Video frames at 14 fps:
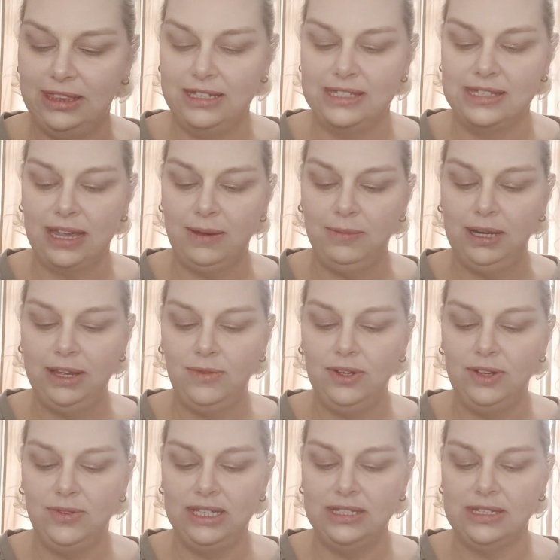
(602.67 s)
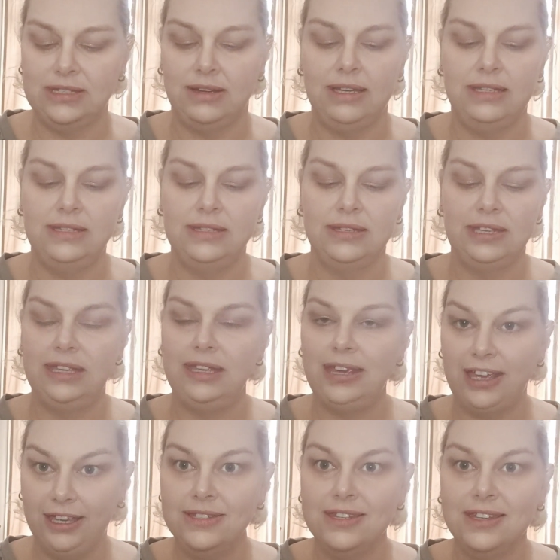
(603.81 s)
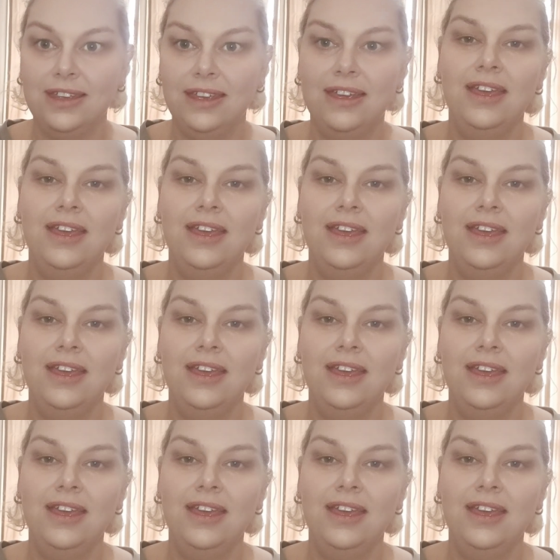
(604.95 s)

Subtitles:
same level of exercise yet